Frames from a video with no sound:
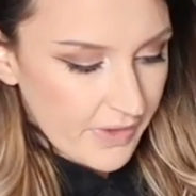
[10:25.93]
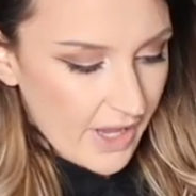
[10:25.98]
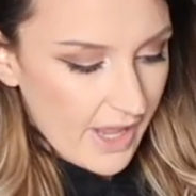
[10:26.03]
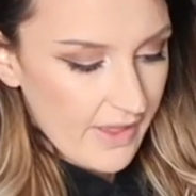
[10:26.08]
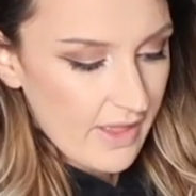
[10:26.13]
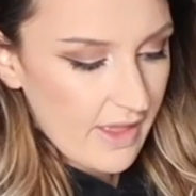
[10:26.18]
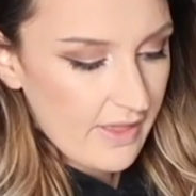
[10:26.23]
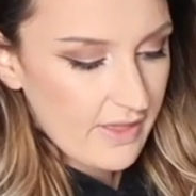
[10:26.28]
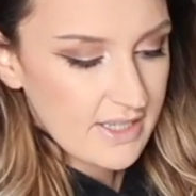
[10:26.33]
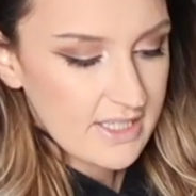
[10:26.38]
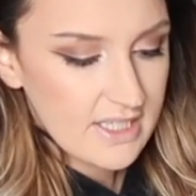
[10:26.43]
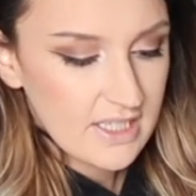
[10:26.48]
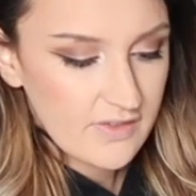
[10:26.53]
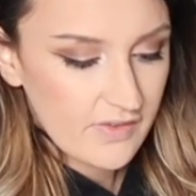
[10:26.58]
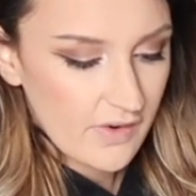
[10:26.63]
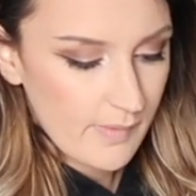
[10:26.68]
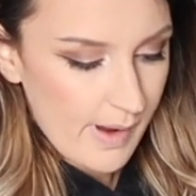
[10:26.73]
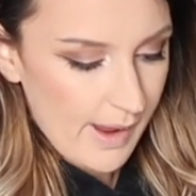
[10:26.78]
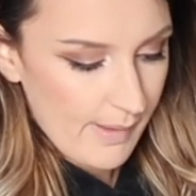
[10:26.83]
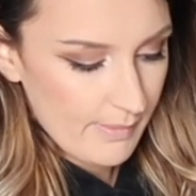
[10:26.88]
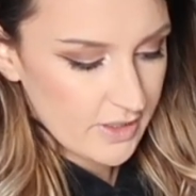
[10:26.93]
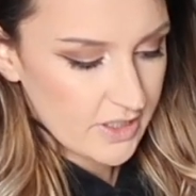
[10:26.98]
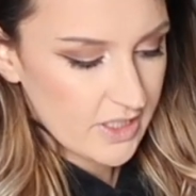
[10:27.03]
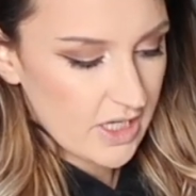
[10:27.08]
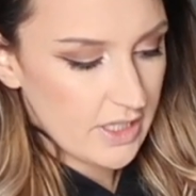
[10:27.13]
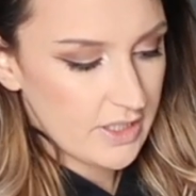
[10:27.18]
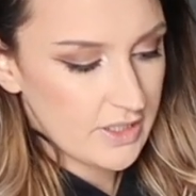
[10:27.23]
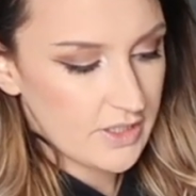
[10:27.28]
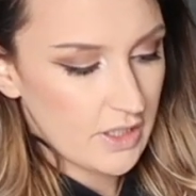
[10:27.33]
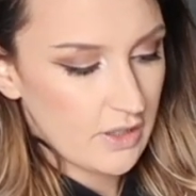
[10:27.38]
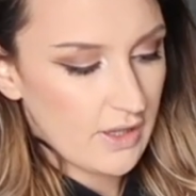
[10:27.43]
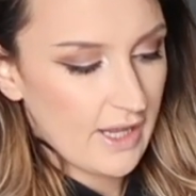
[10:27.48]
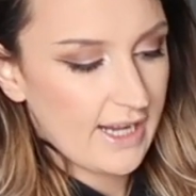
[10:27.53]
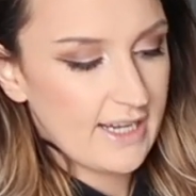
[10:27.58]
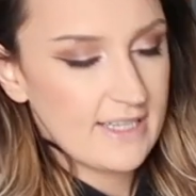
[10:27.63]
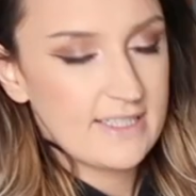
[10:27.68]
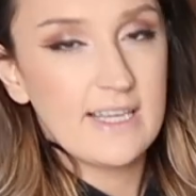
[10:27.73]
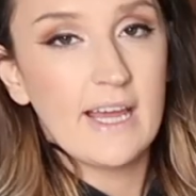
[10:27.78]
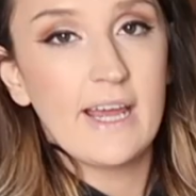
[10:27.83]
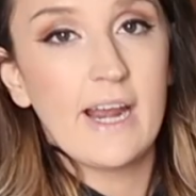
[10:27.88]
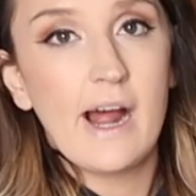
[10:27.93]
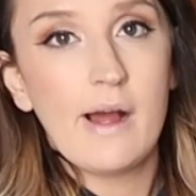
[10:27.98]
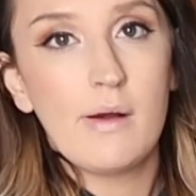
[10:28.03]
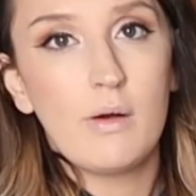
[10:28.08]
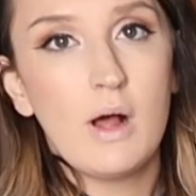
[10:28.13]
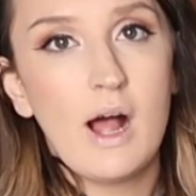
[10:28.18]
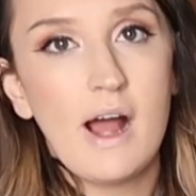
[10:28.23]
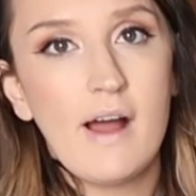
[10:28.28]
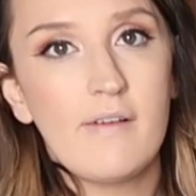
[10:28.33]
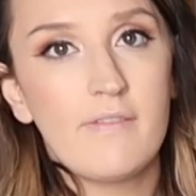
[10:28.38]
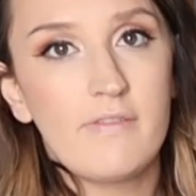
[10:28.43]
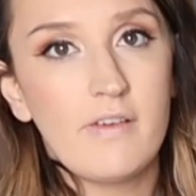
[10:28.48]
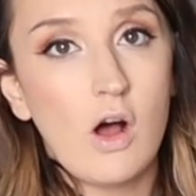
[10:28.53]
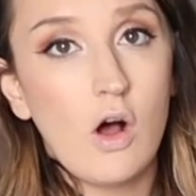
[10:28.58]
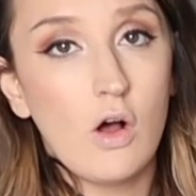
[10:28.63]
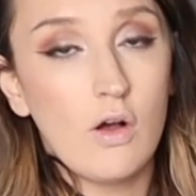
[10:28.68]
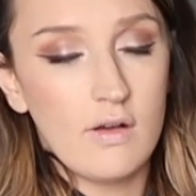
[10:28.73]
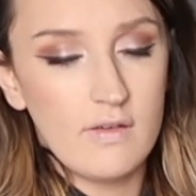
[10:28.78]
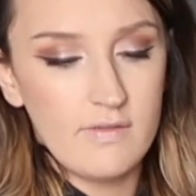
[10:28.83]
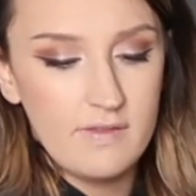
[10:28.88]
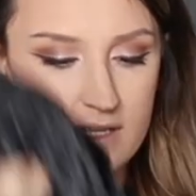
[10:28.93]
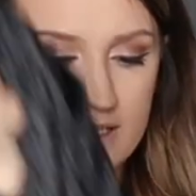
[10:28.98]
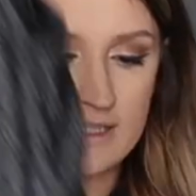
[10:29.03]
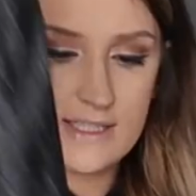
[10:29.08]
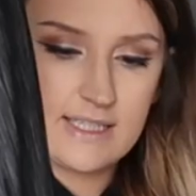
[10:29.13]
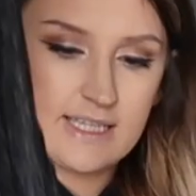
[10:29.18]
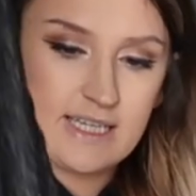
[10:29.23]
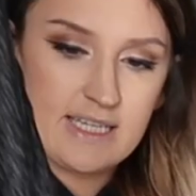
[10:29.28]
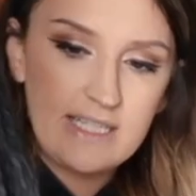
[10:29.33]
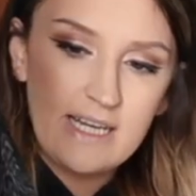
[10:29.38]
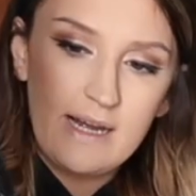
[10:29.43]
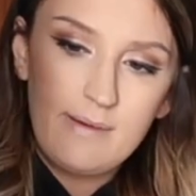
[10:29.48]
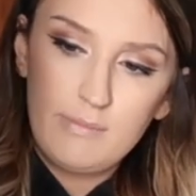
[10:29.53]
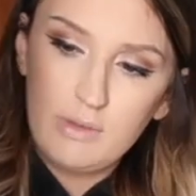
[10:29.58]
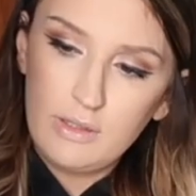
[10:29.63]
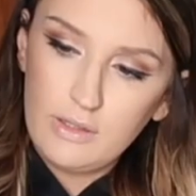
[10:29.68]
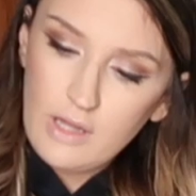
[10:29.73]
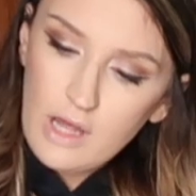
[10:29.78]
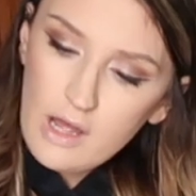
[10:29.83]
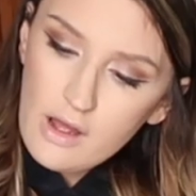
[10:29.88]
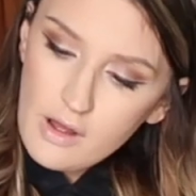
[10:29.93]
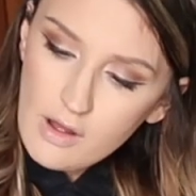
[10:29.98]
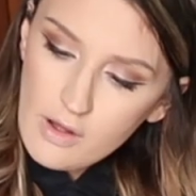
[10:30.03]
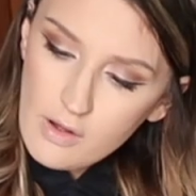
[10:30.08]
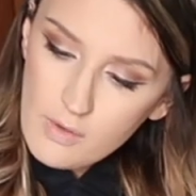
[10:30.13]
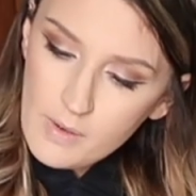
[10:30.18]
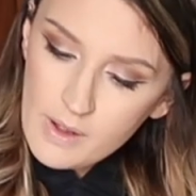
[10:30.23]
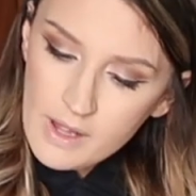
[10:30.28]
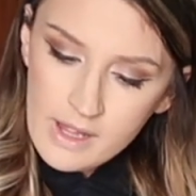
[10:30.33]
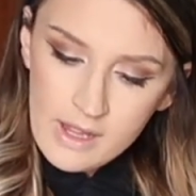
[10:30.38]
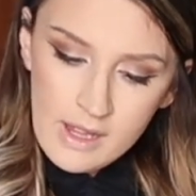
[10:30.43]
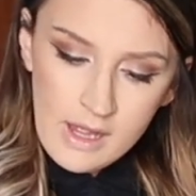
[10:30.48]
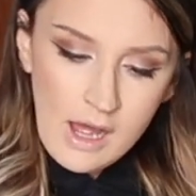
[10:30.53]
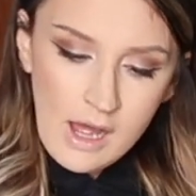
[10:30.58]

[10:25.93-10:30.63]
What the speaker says: And then this is from Amazon. So like I said, I will have all of this linked down below.